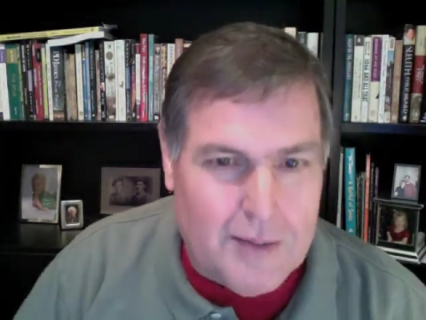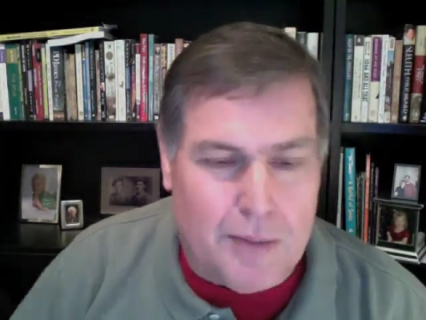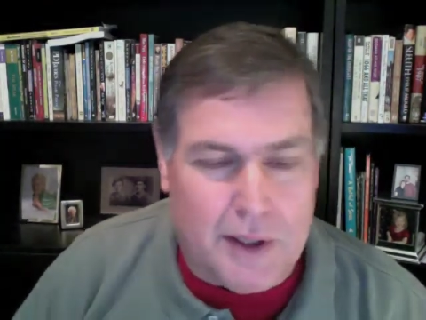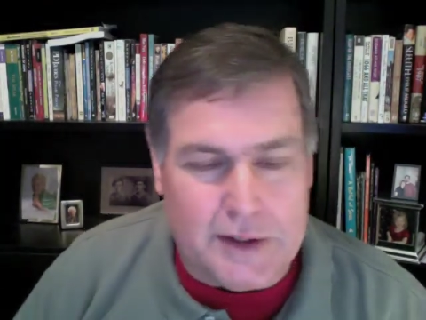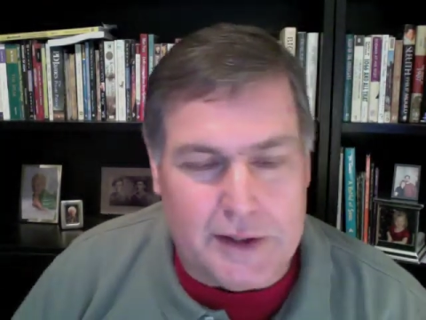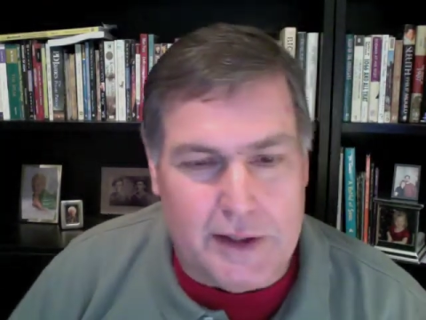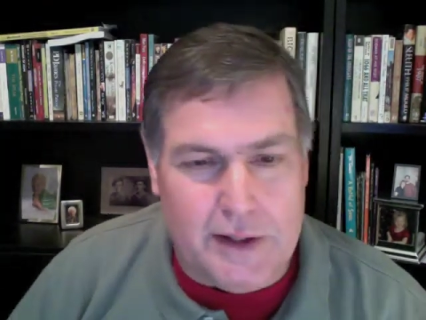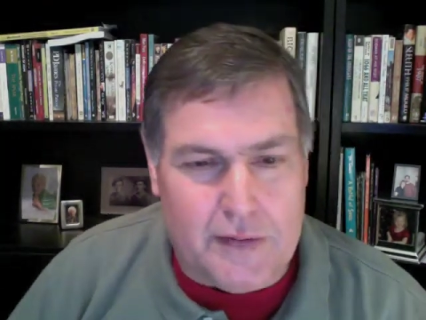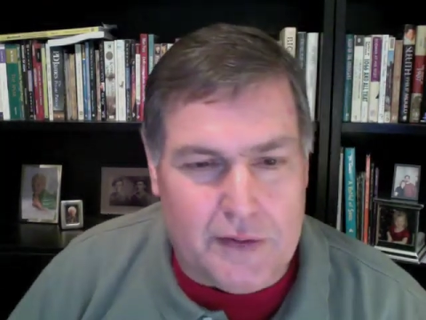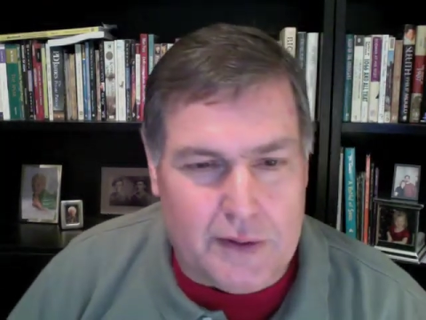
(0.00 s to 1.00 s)
But
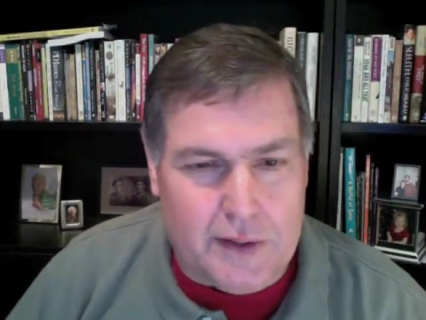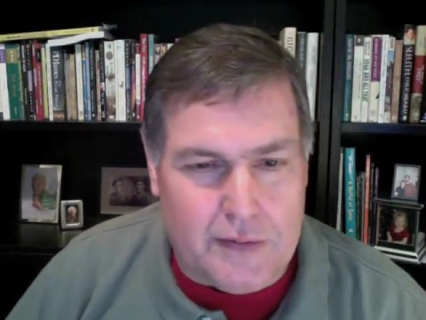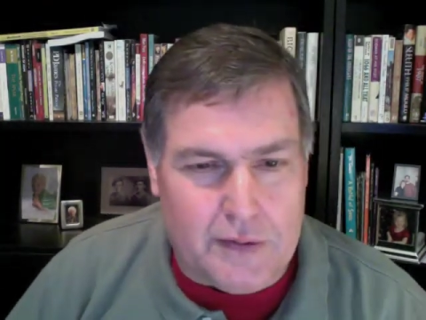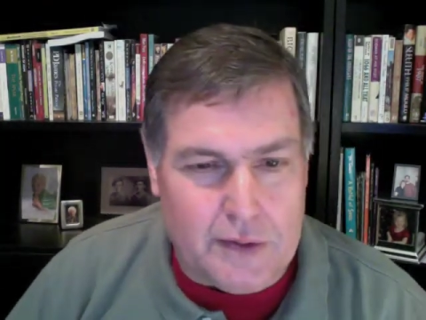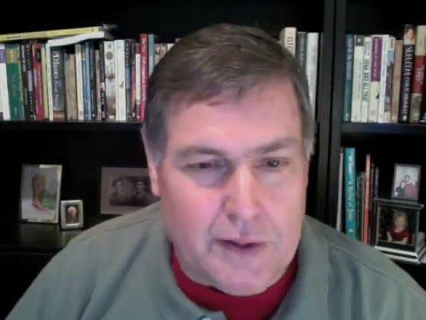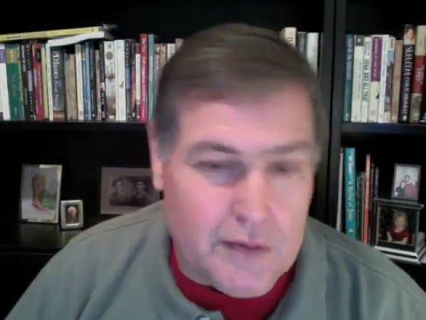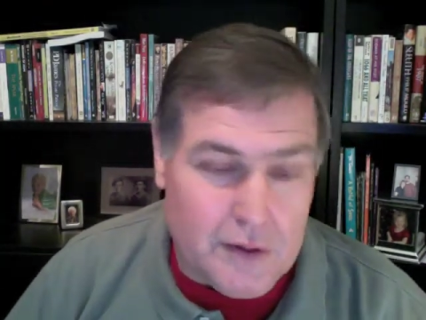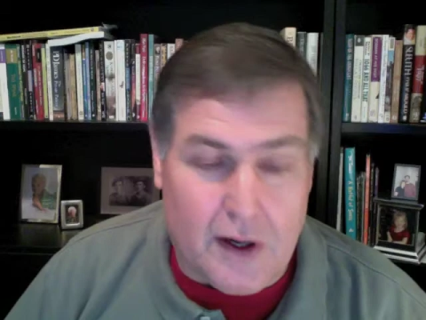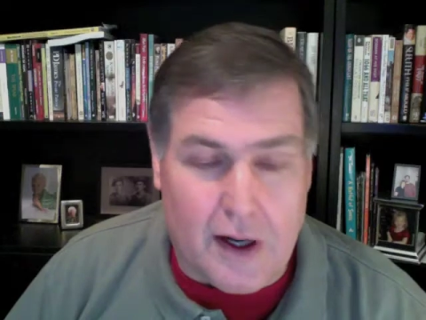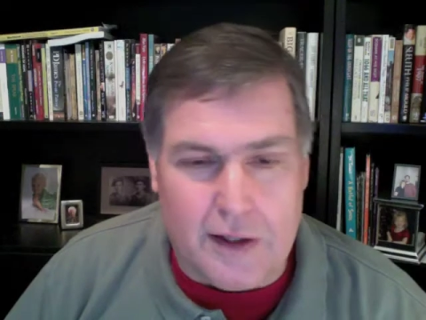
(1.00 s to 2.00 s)
if you're
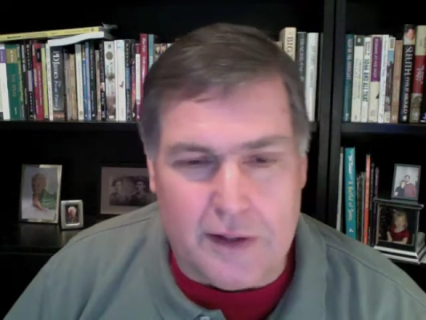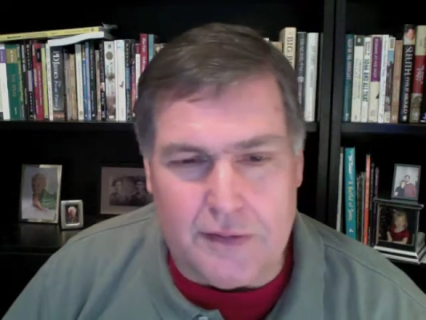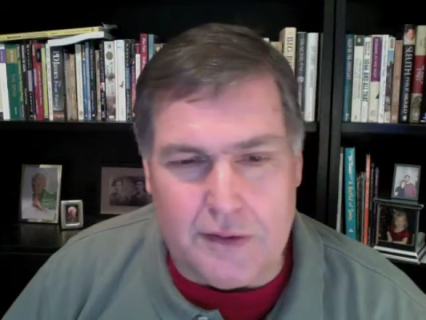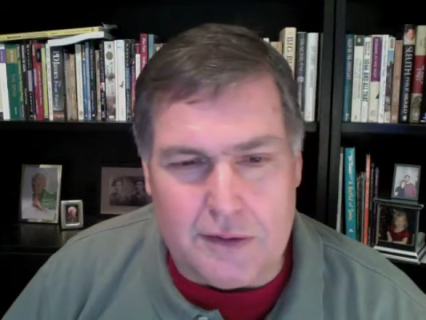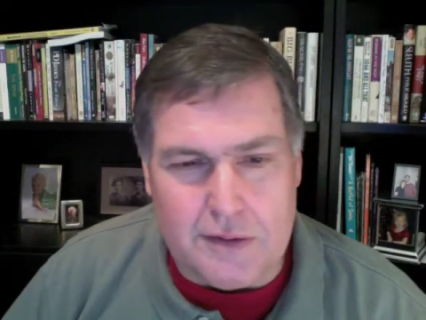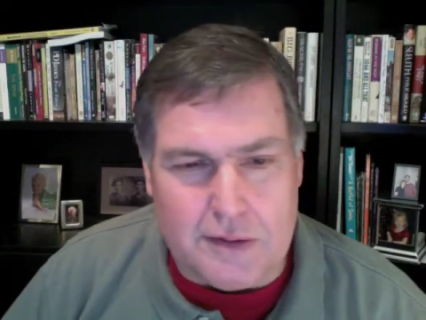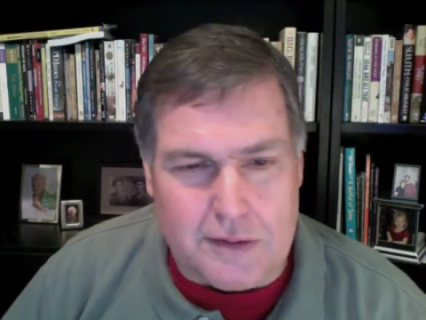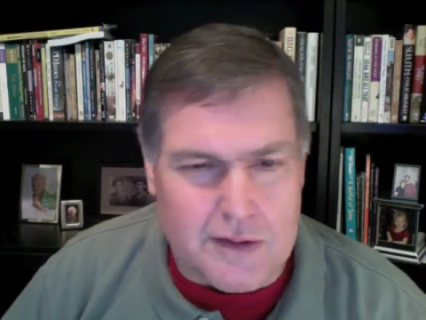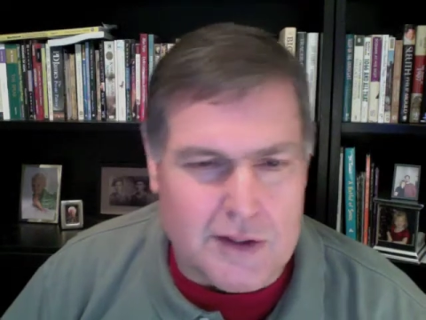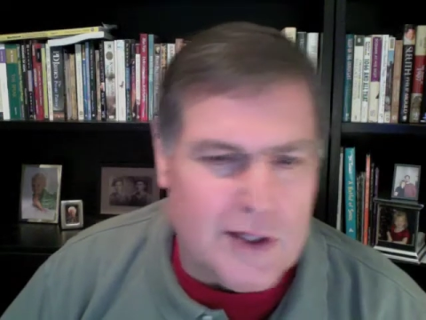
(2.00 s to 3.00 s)
not, this
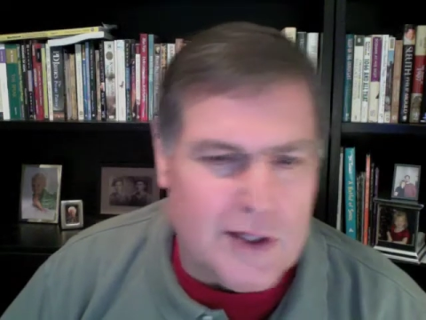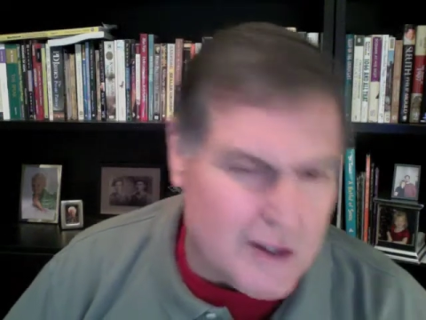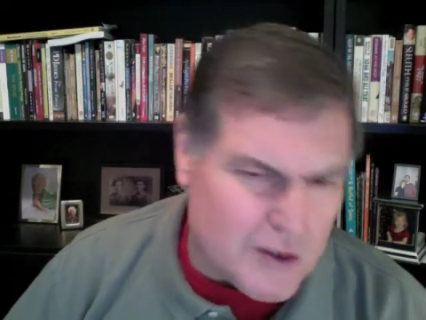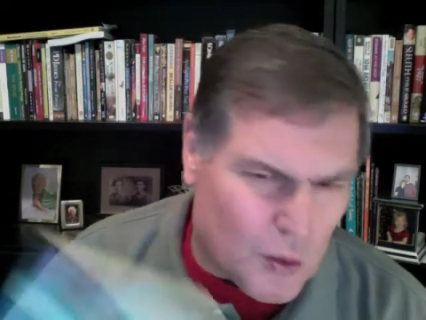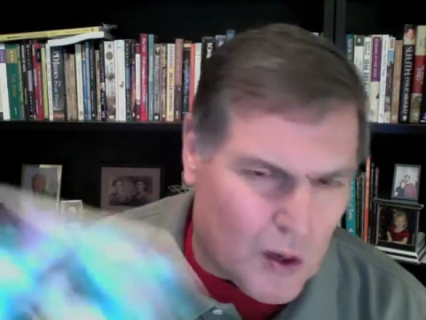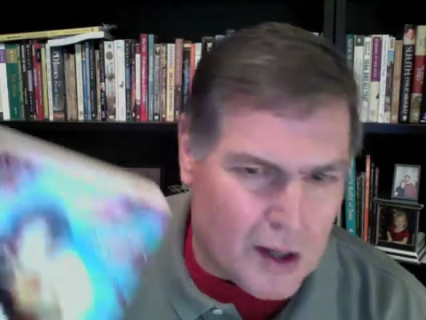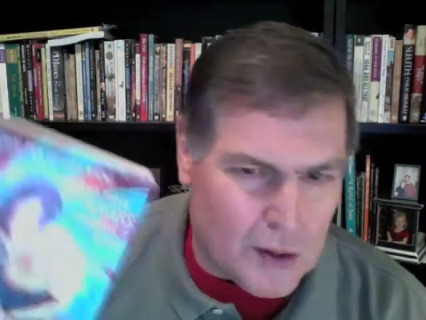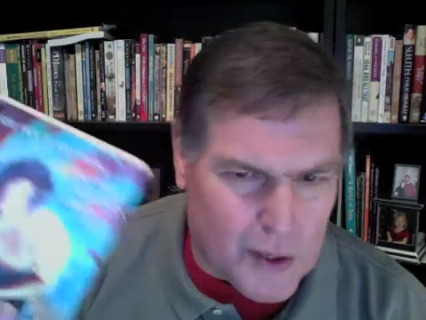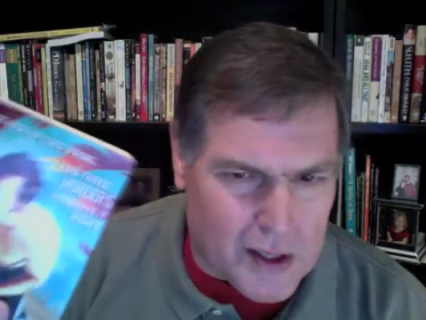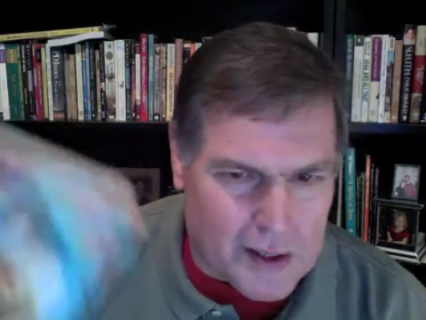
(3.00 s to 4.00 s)
is a while
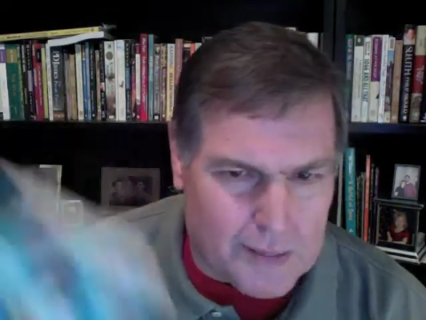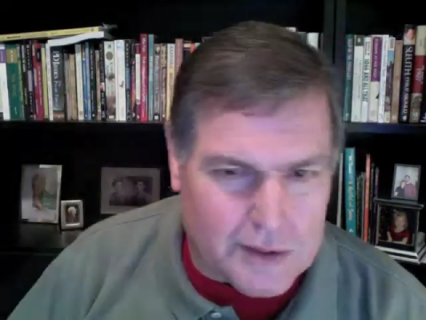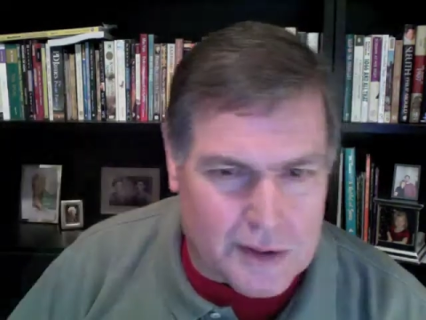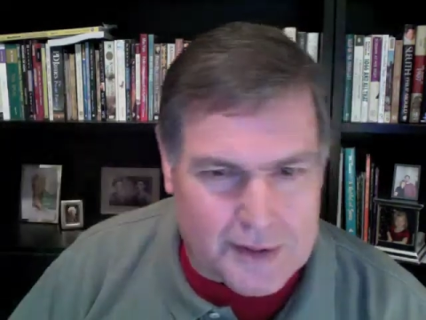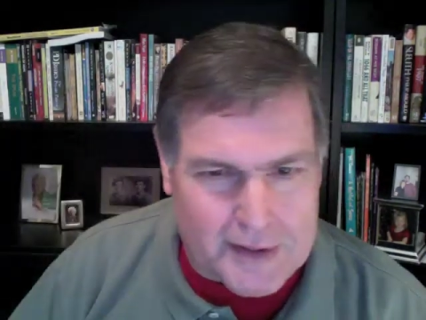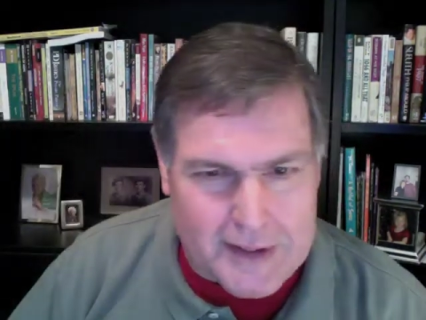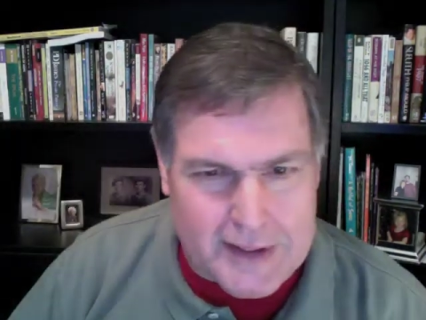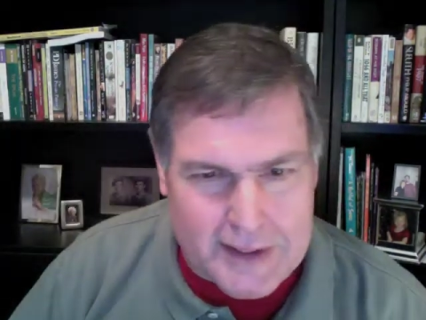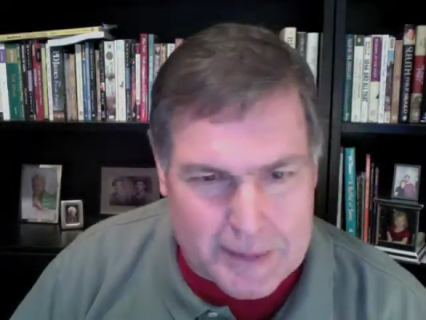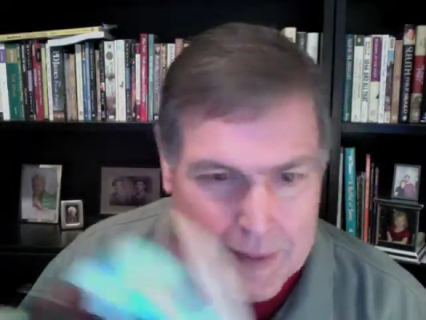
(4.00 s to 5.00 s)
away, a couple of lonely
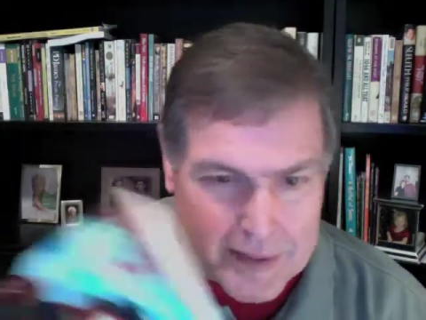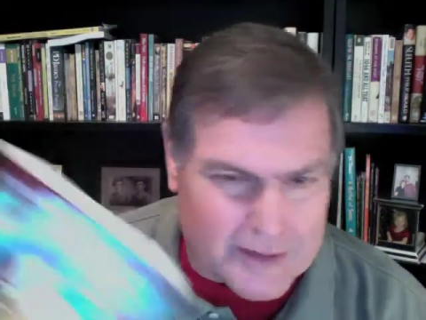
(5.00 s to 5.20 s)
nights in bed.